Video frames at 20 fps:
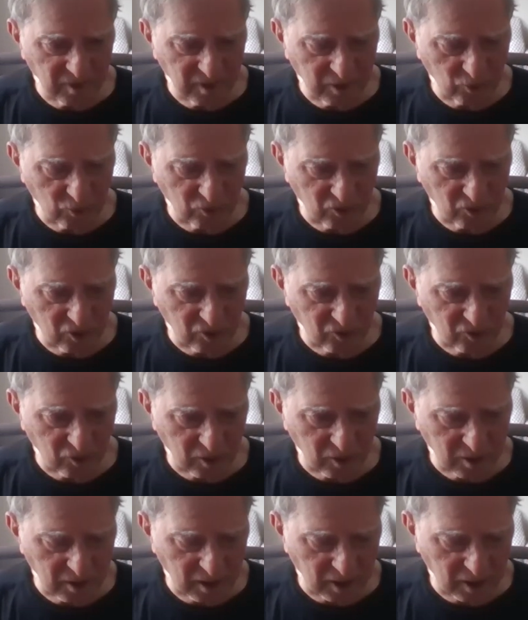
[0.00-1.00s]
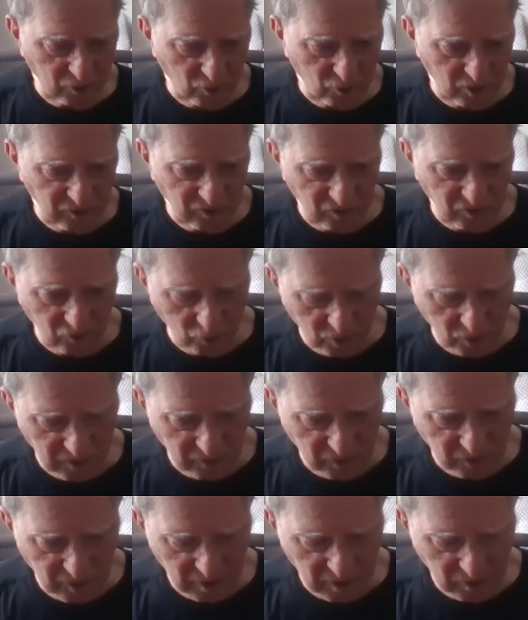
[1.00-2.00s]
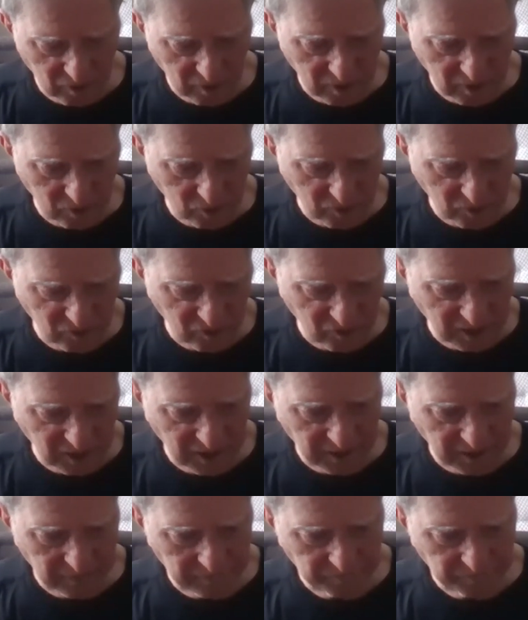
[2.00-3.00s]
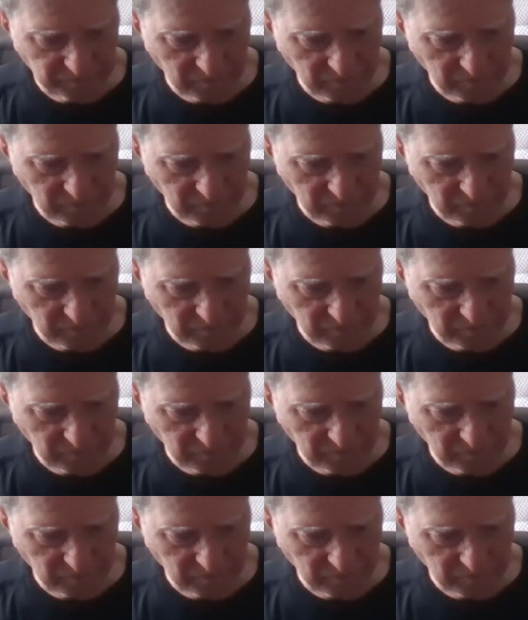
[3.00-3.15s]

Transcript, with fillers: there was also across this river that there was um,